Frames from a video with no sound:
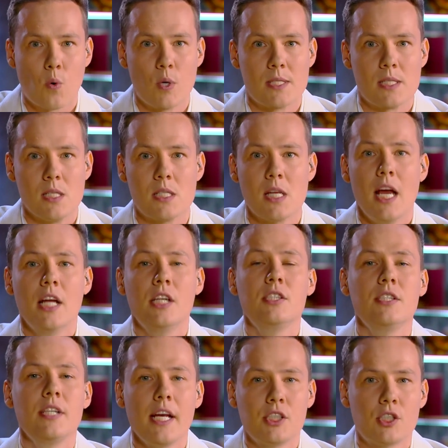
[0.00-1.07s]
forces
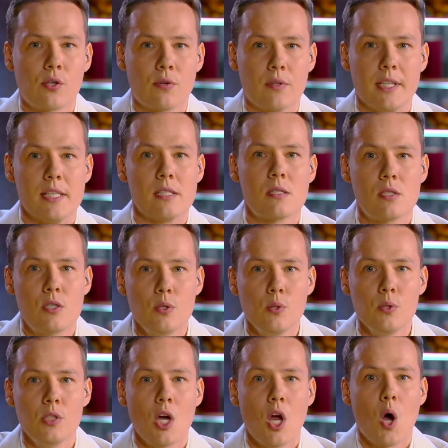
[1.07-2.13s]
naturally
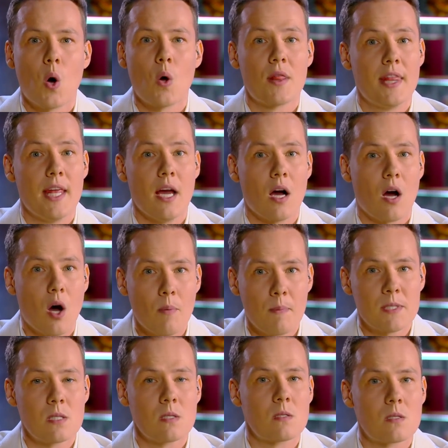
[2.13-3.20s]
stood on the
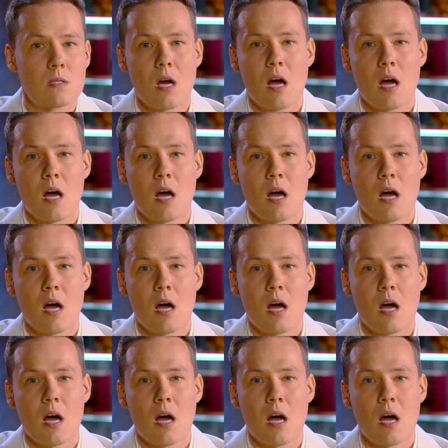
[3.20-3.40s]
opposite